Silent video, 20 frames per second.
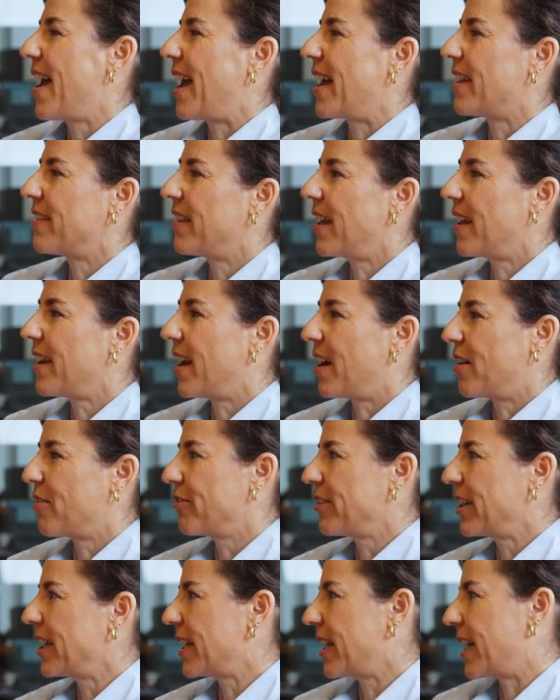And then I
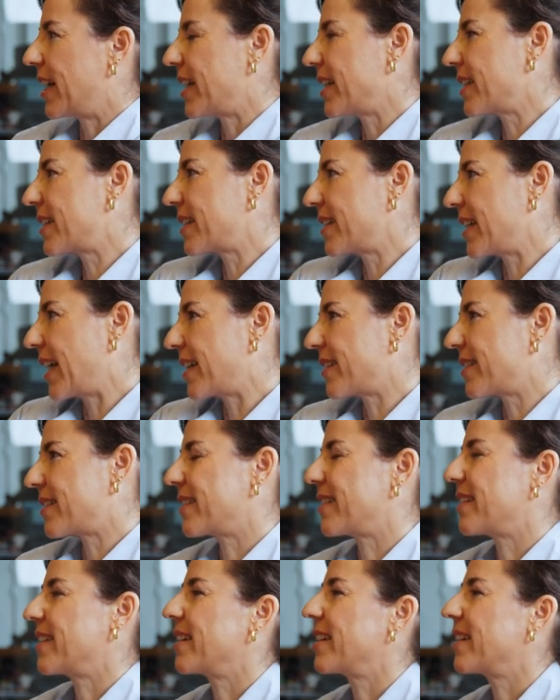realized that